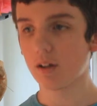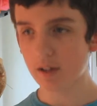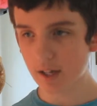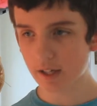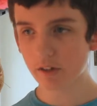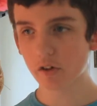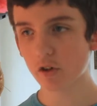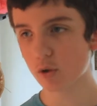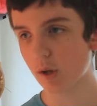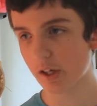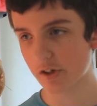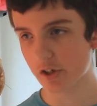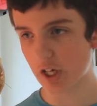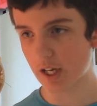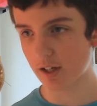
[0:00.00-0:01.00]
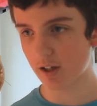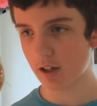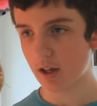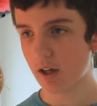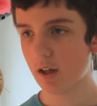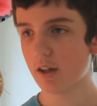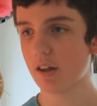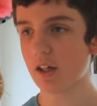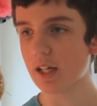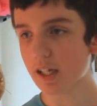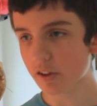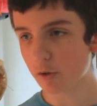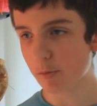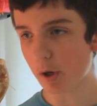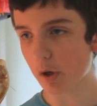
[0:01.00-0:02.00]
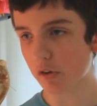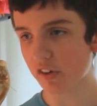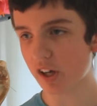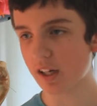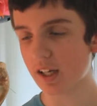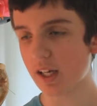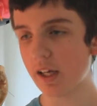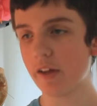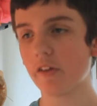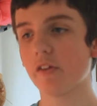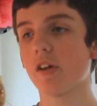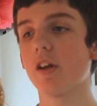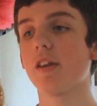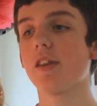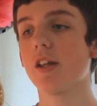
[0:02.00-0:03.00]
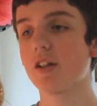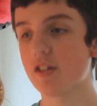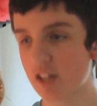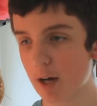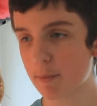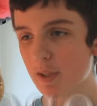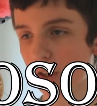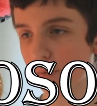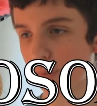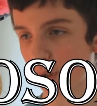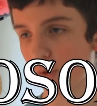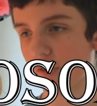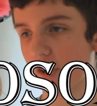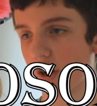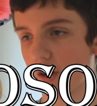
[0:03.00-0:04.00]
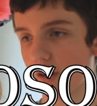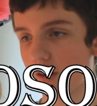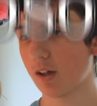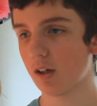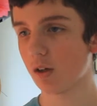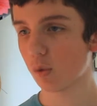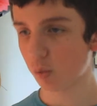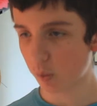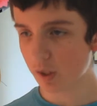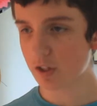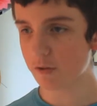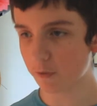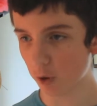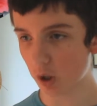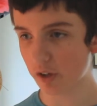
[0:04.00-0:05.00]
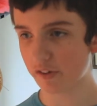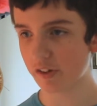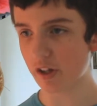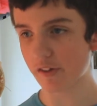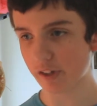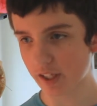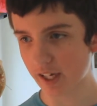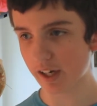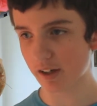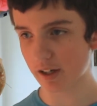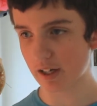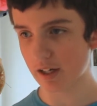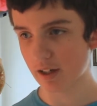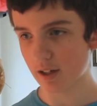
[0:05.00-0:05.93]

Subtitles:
Next question. The next boson is the W boson. Which force does it carry?